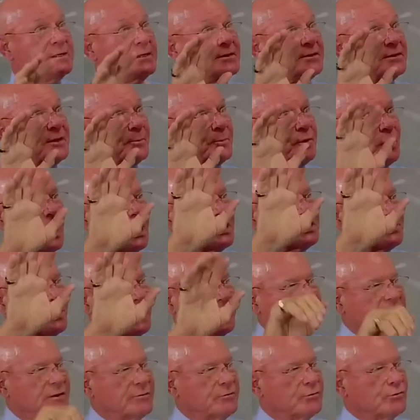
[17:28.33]
the
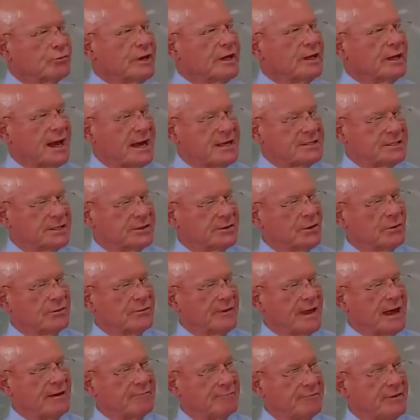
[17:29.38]
prospect of realizing
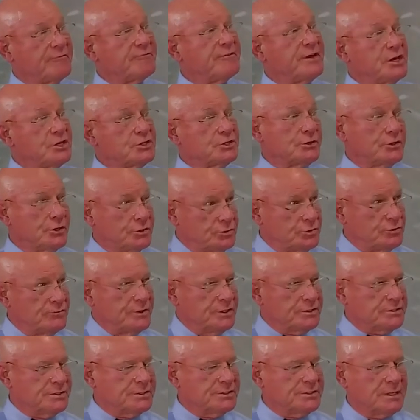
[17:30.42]
the two
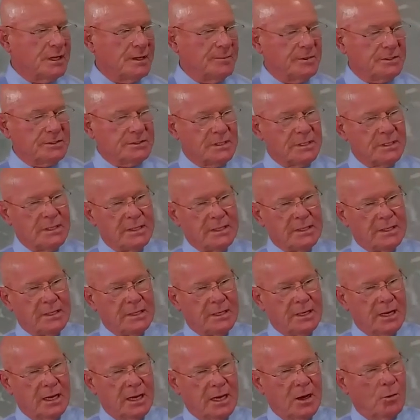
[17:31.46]
vision statements,
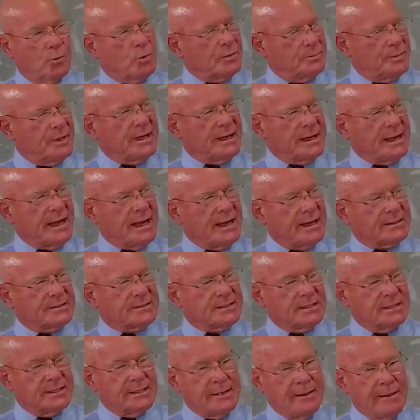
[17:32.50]
would be
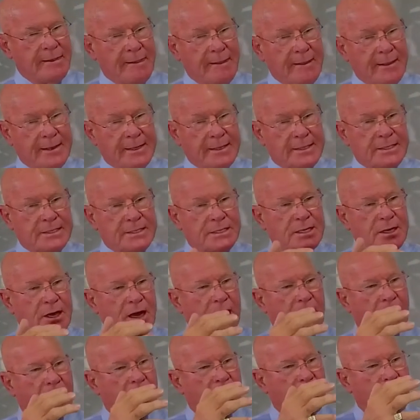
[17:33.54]
enhanced.
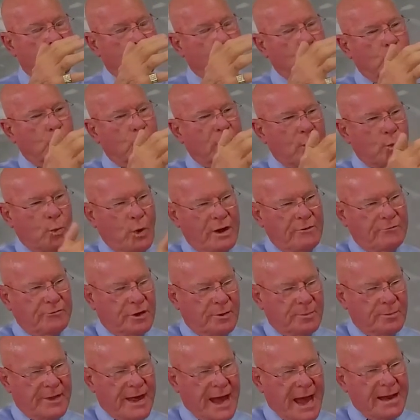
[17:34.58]
We went
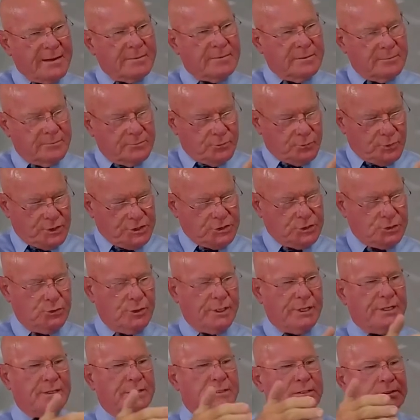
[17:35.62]
from that
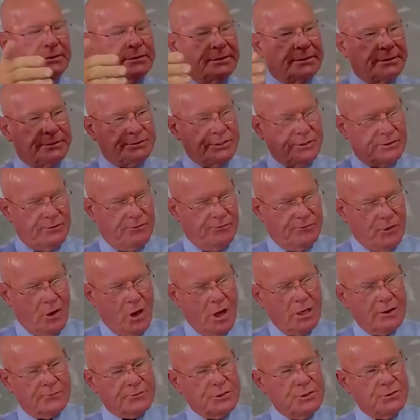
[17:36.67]
retreat to the
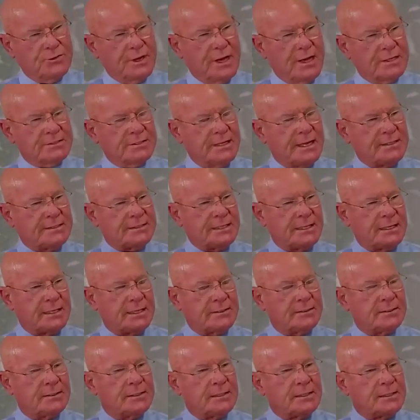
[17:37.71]
fall of
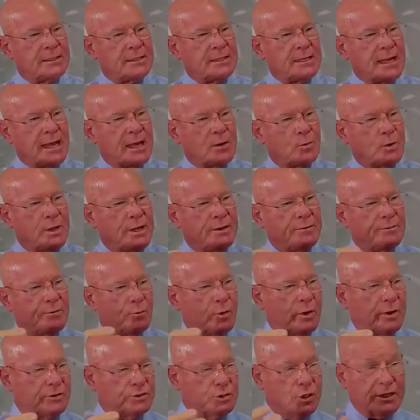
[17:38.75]
2018, and
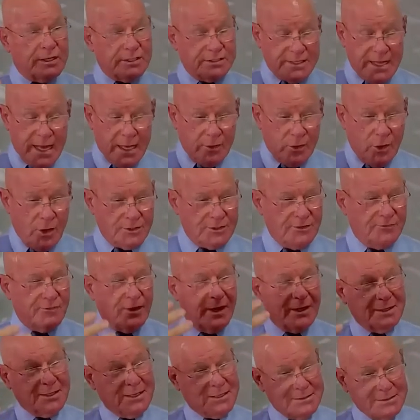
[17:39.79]
it took us that long to
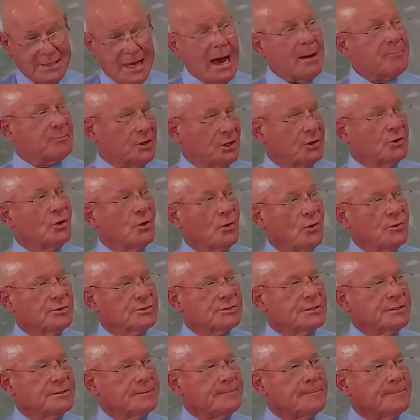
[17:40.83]
finally adopt the goals.